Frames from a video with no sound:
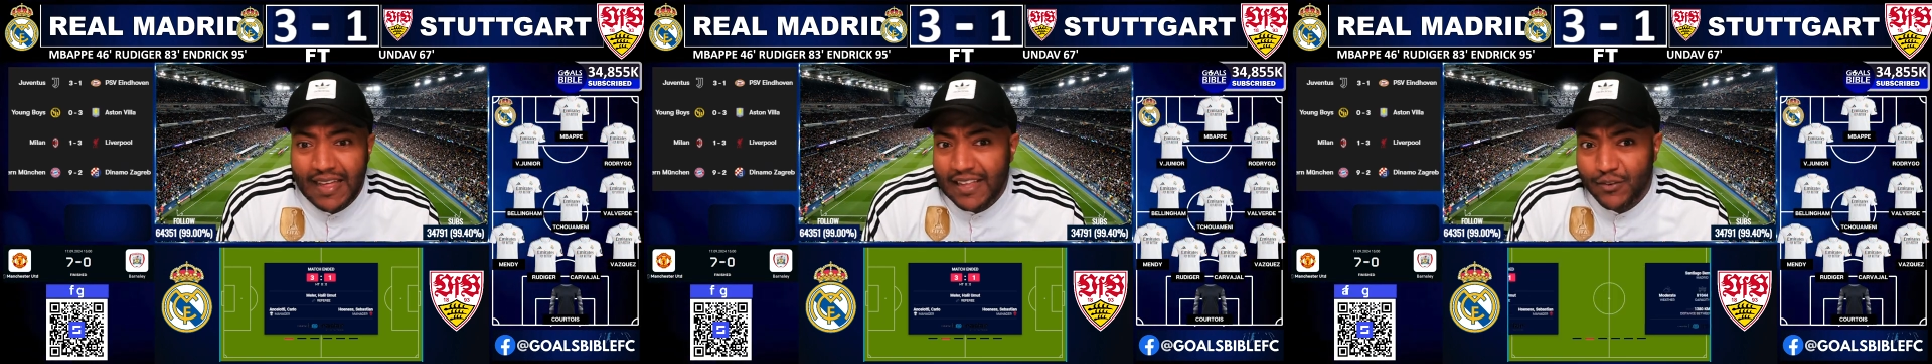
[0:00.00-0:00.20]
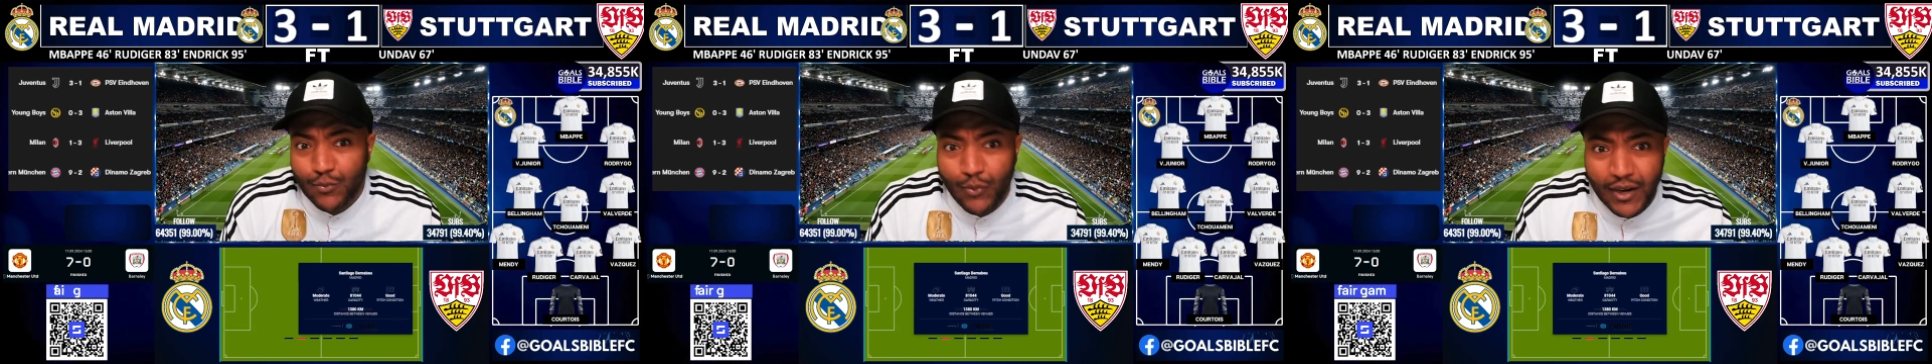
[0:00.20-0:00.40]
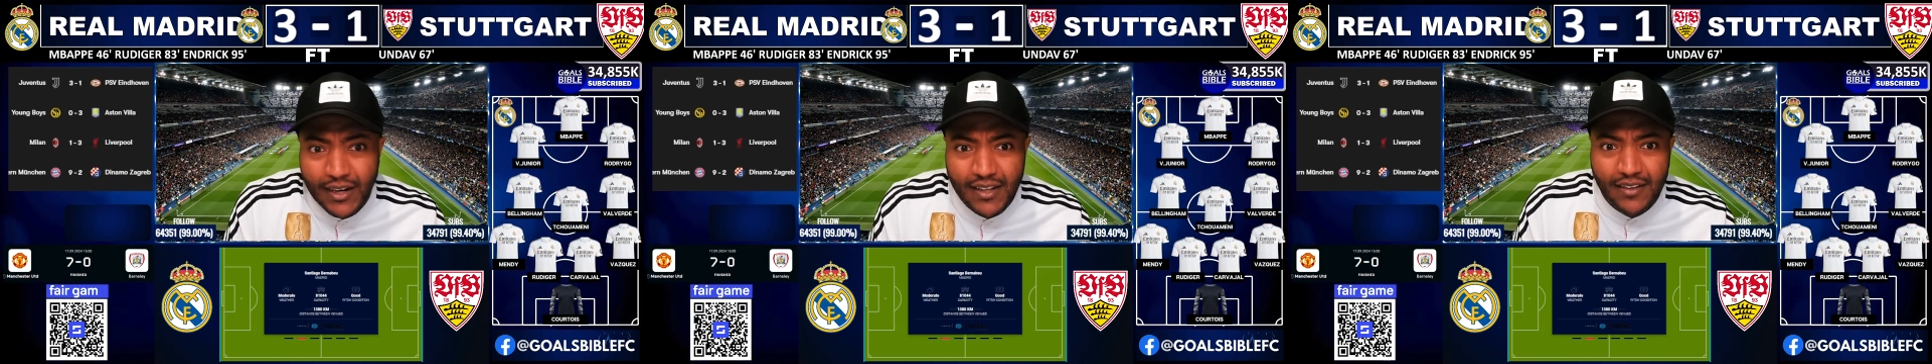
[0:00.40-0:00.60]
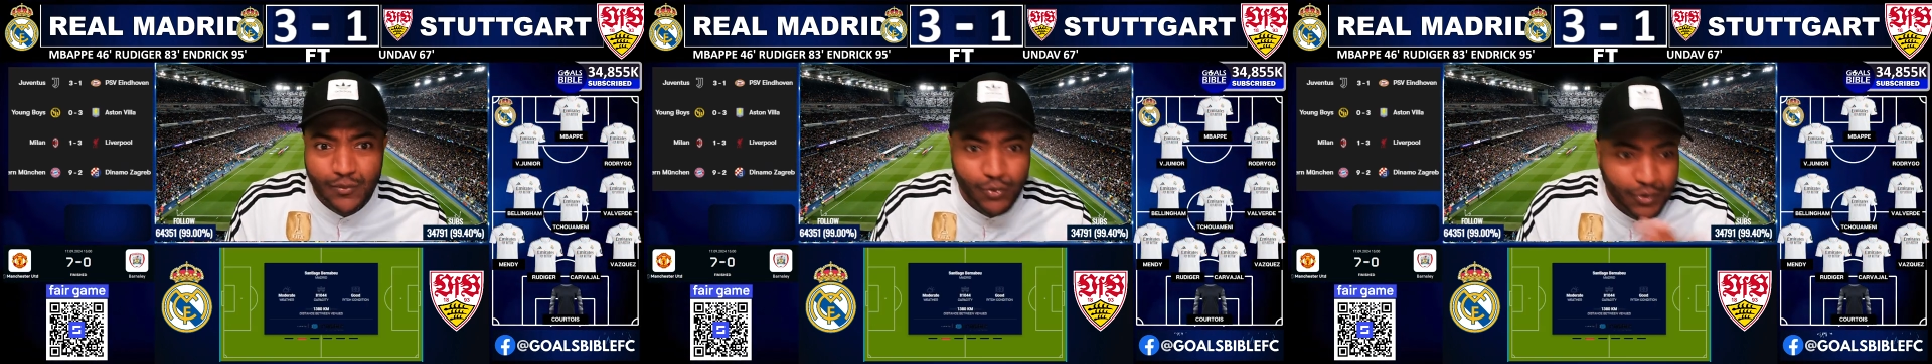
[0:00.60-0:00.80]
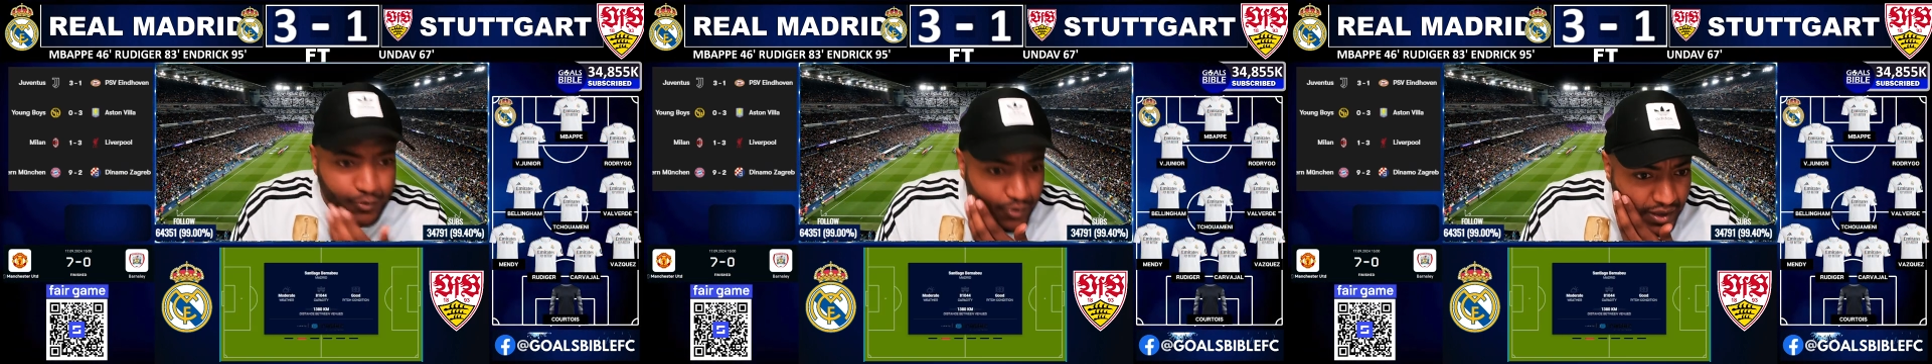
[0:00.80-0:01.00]
That's what it is
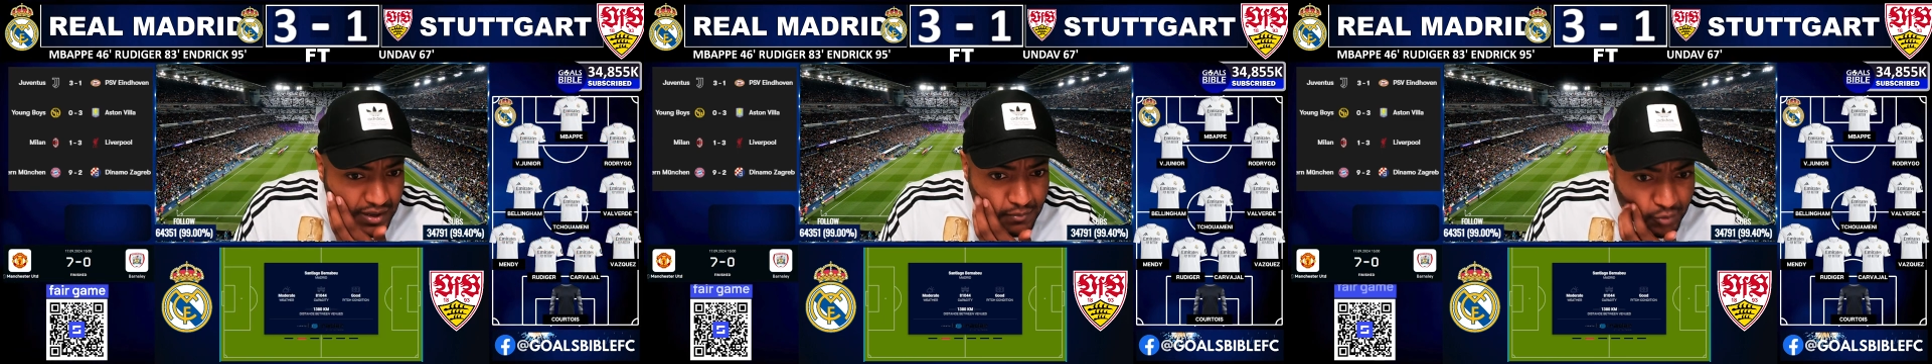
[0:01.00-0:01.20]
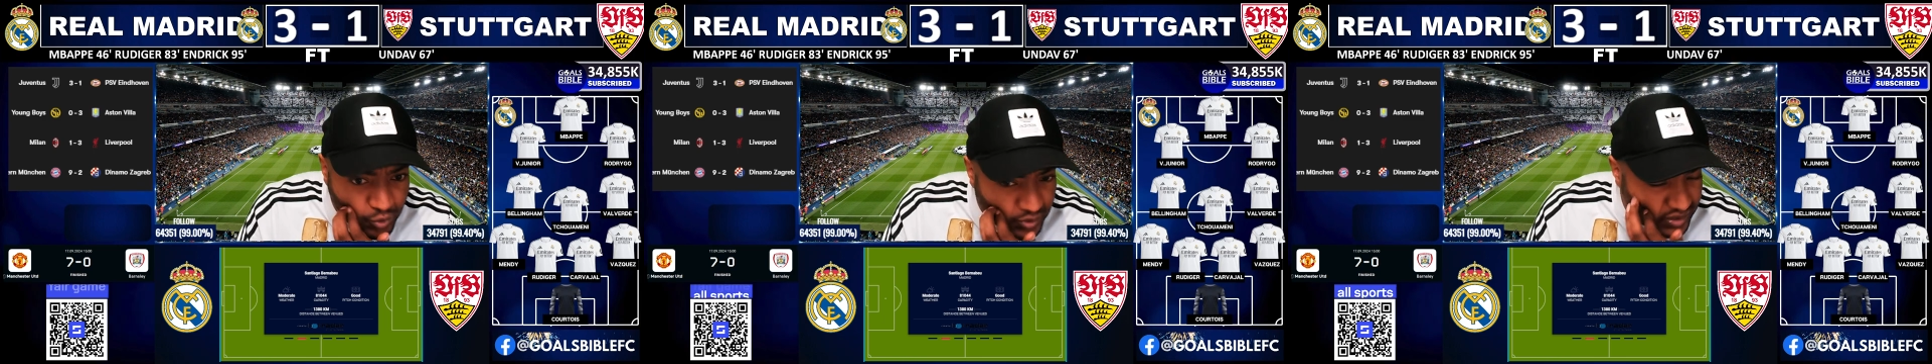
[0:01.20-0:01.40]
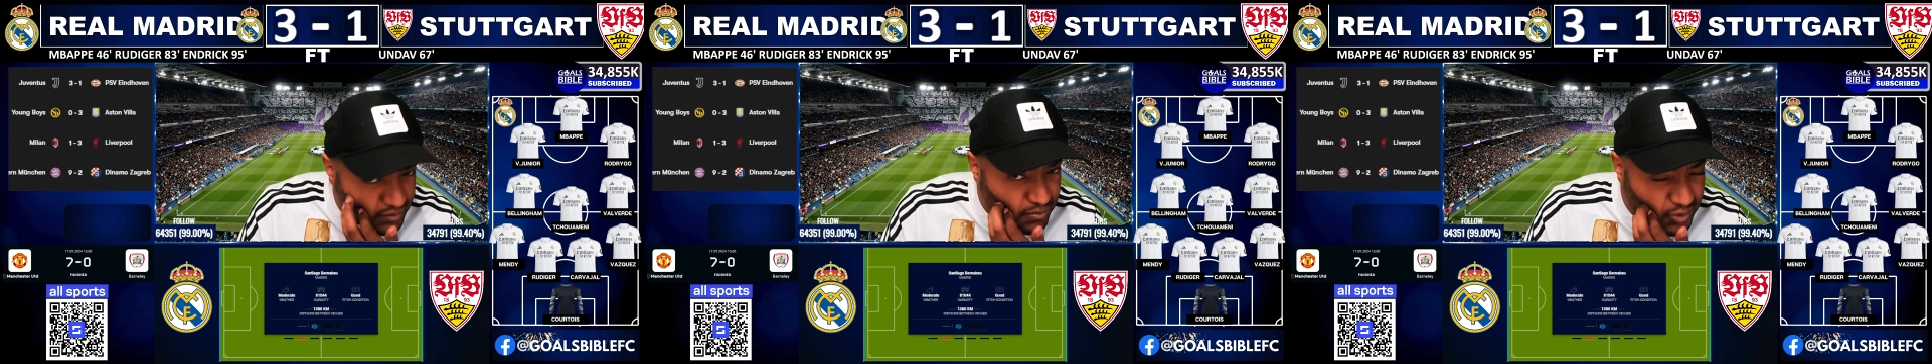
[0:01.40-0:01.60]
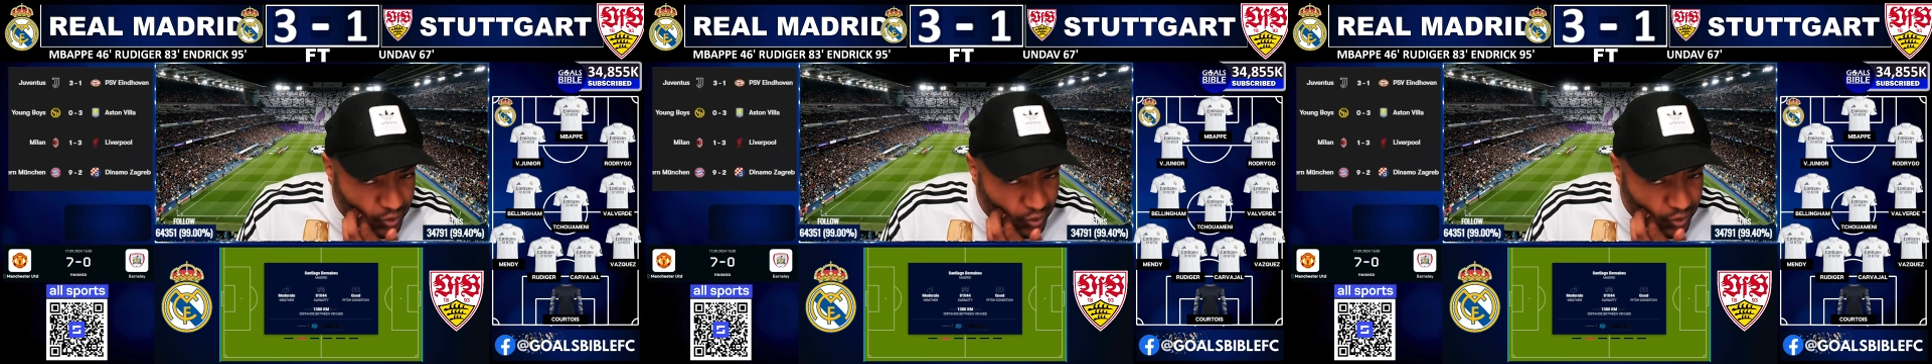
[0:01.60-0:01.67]
with Real Madrid.